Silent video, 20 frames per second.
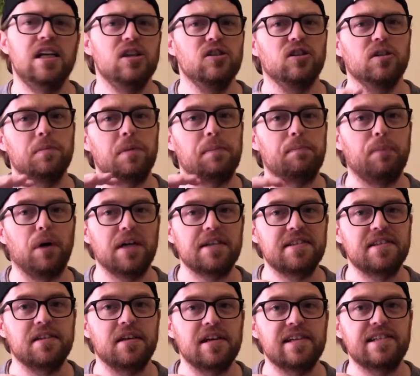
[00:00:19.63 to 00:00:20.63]
It can be
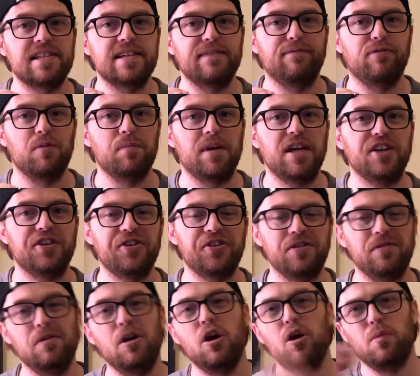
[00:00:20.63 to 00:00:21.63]
bite-sized
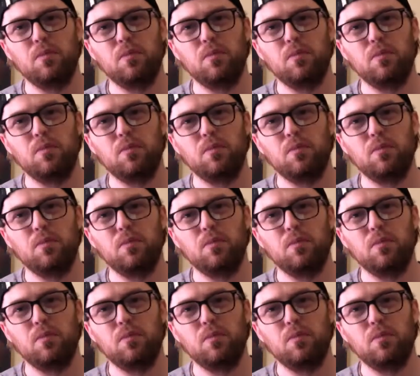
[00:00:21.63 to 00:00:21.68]
information,